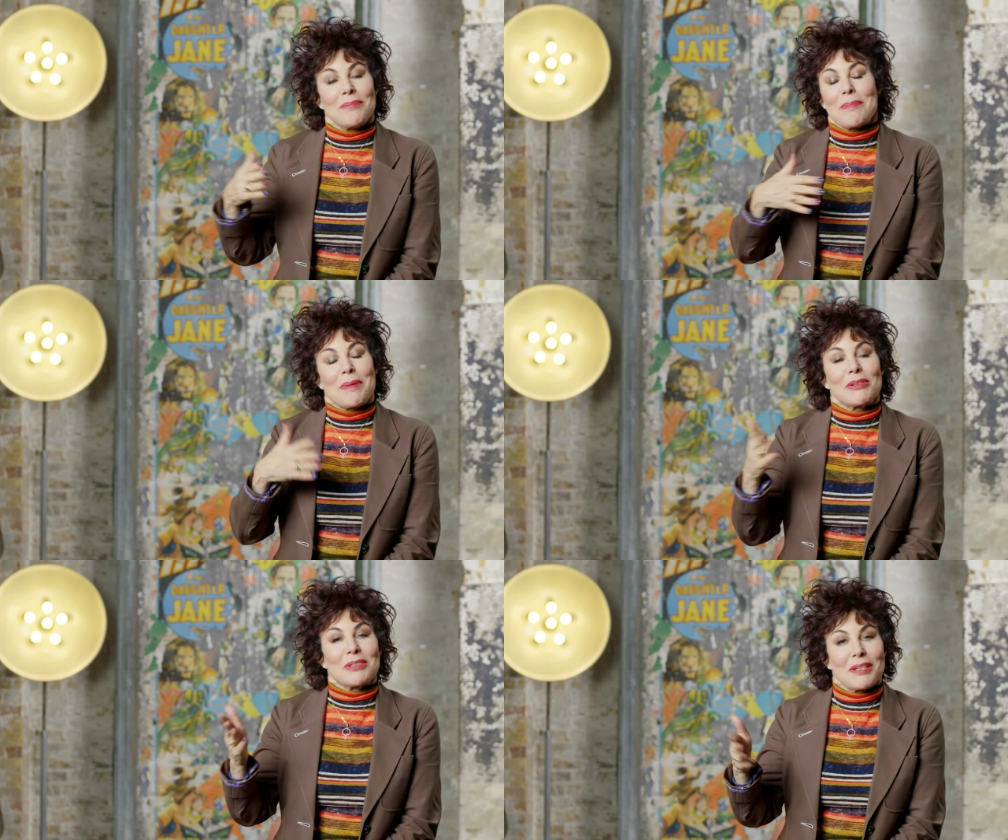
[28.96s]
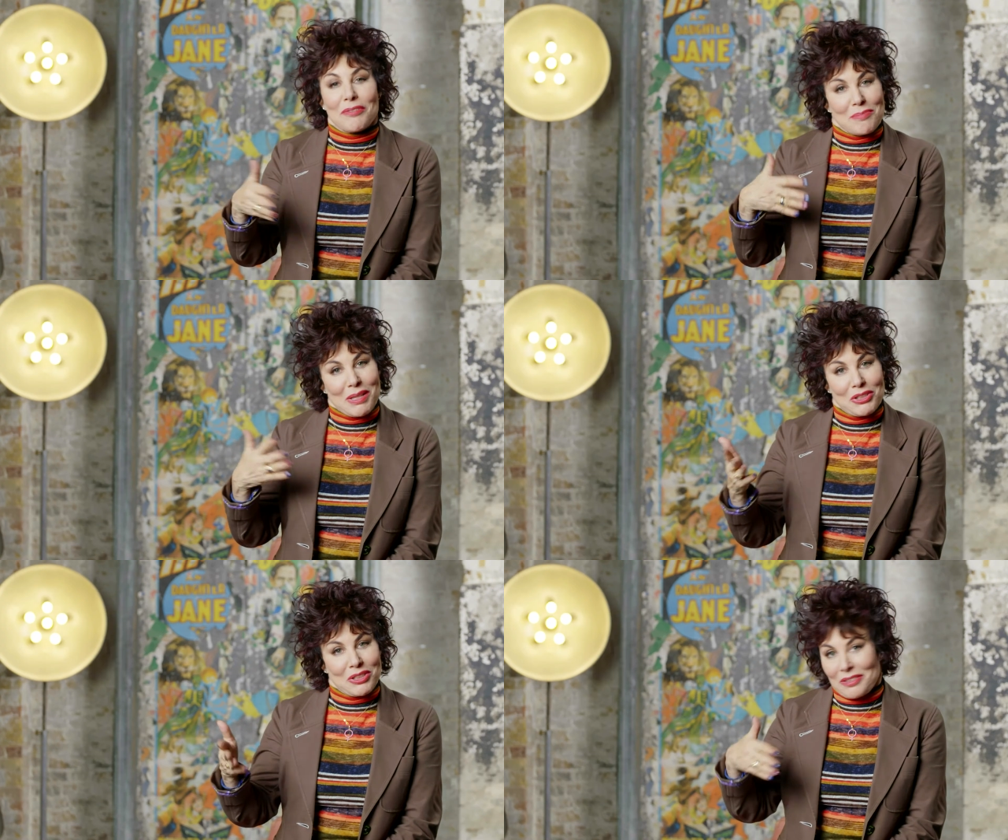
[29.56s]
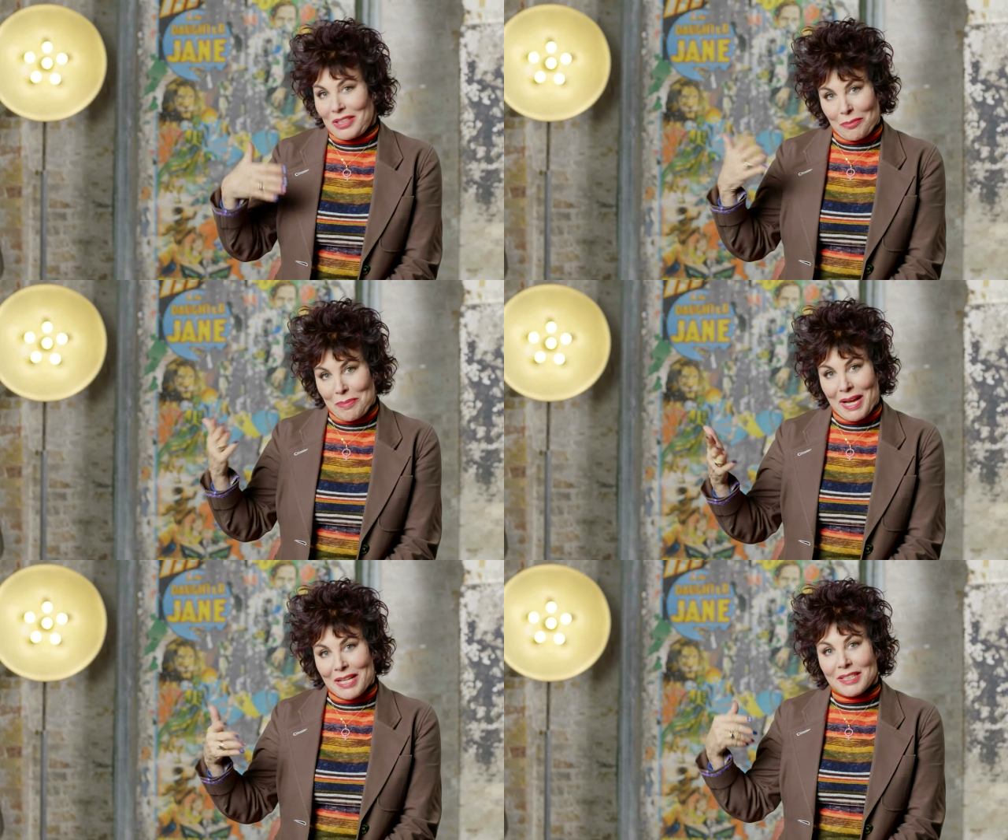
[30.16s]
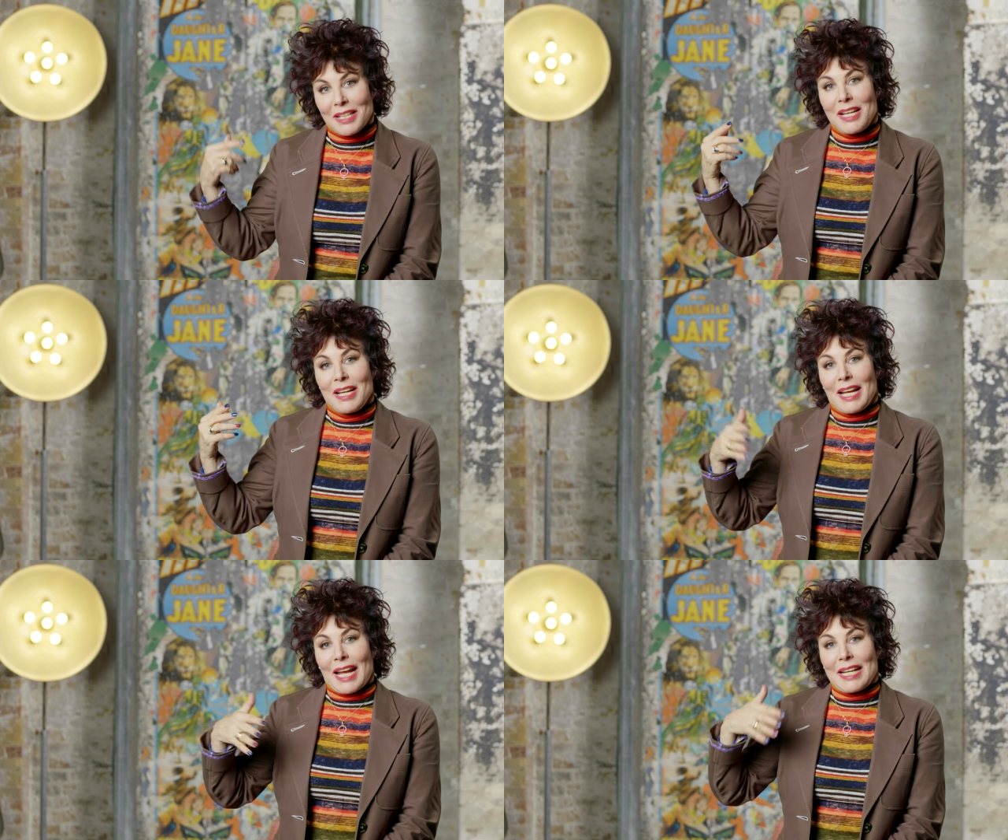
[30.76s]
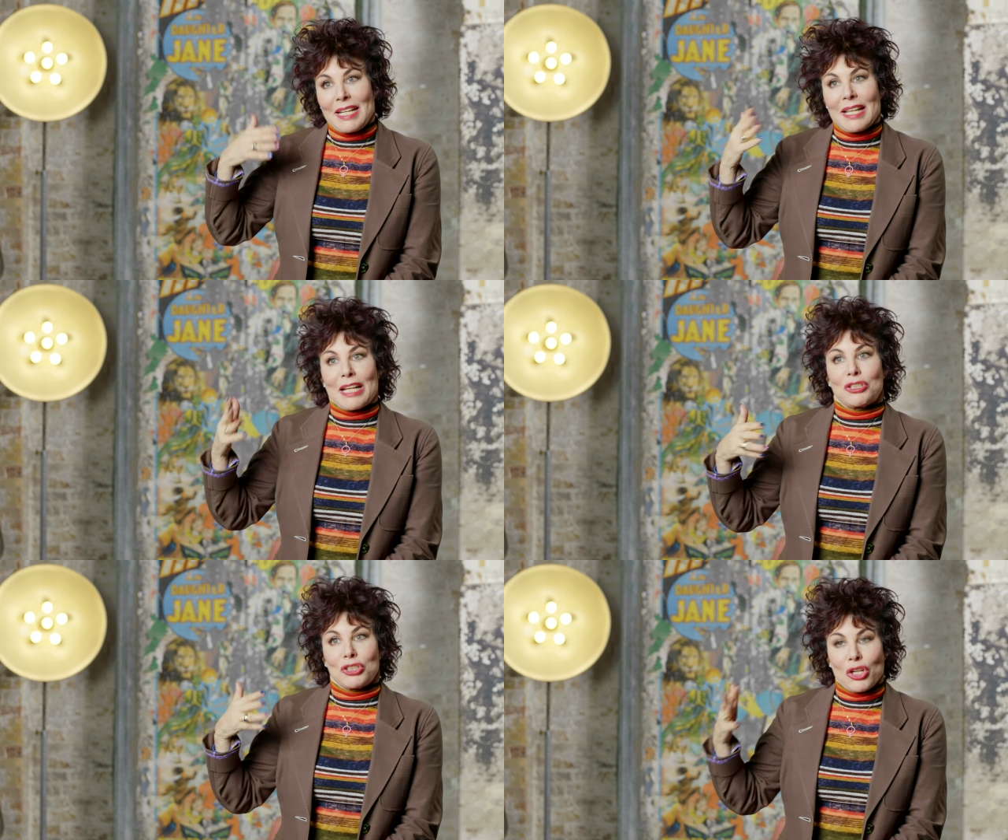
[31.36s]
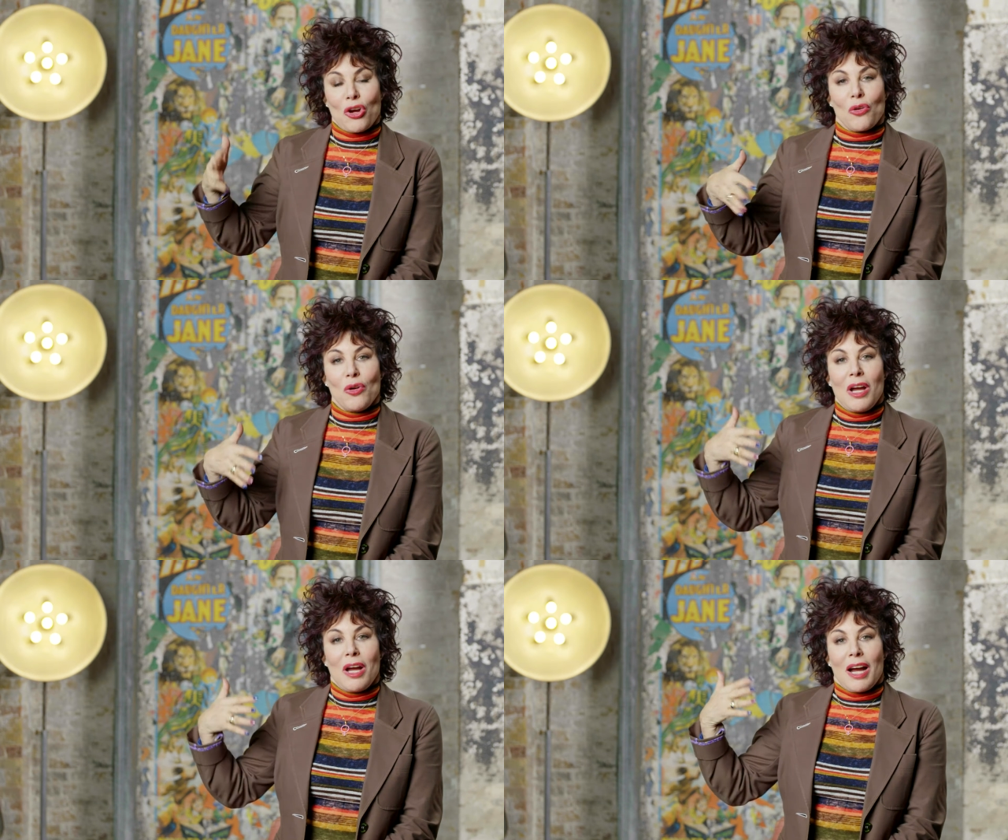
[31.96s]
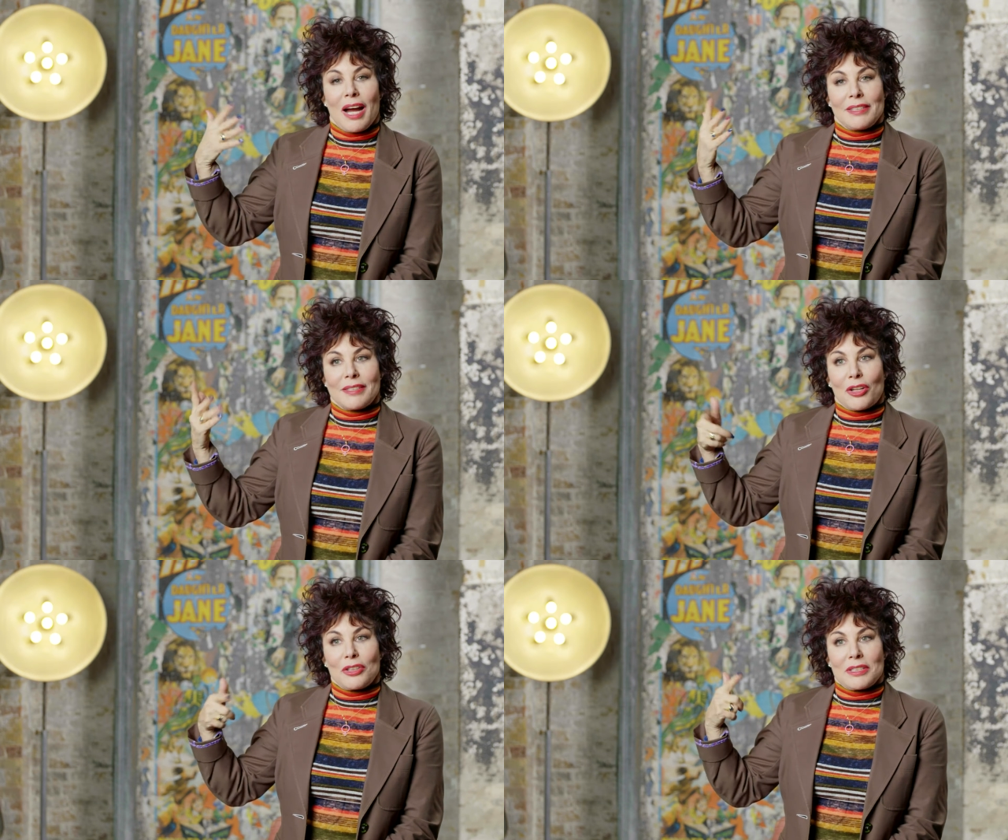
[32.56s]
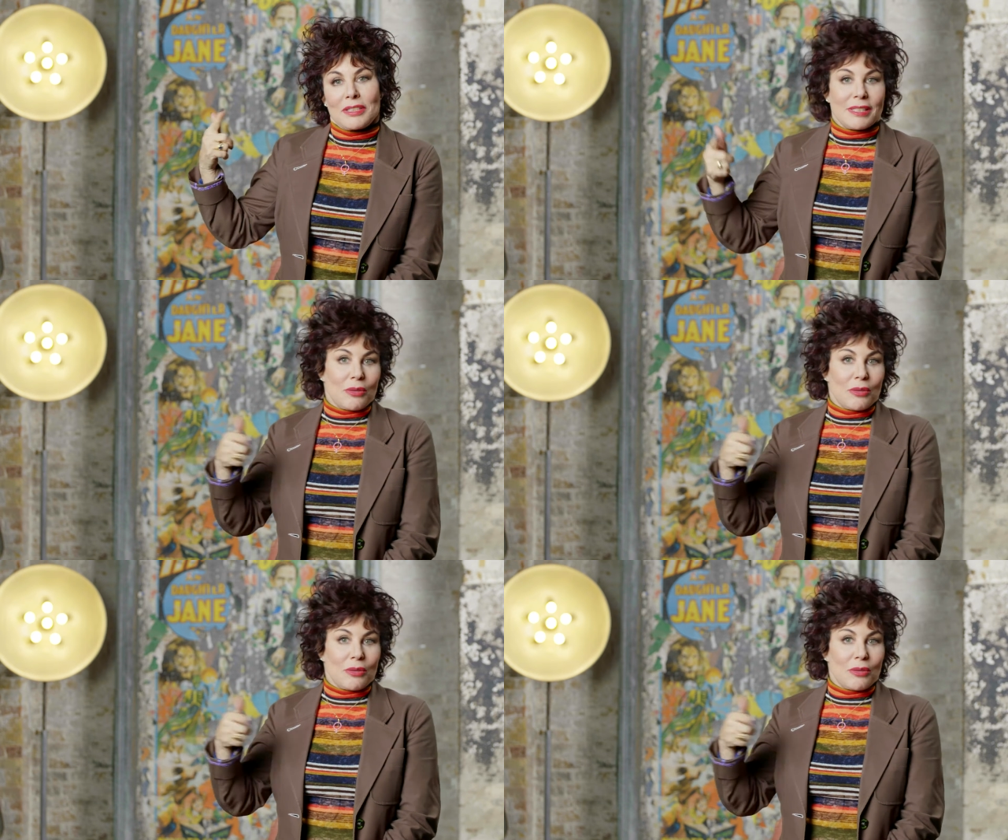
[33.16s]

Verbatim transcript: My parents never mentioned their past, and in that show, I started to see,